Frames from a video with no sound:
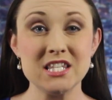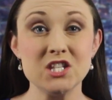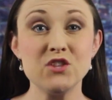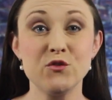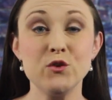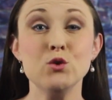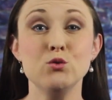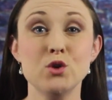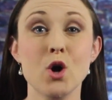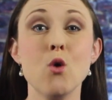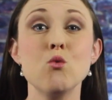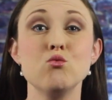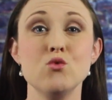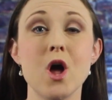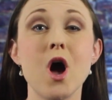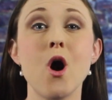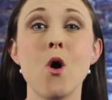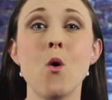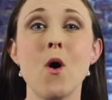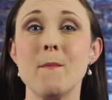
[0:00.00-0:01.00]
is if you don't
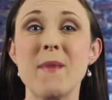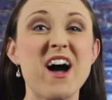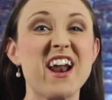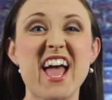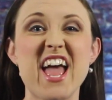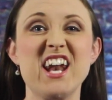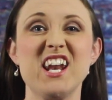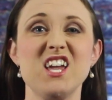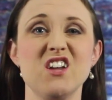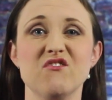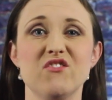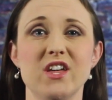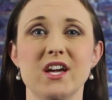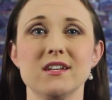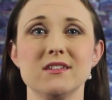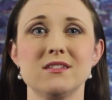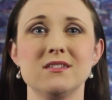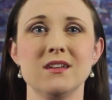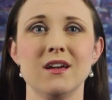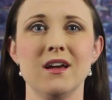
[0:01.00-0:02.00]
know about any of
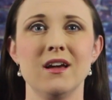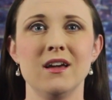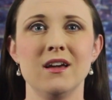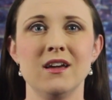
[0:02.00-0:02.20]
this.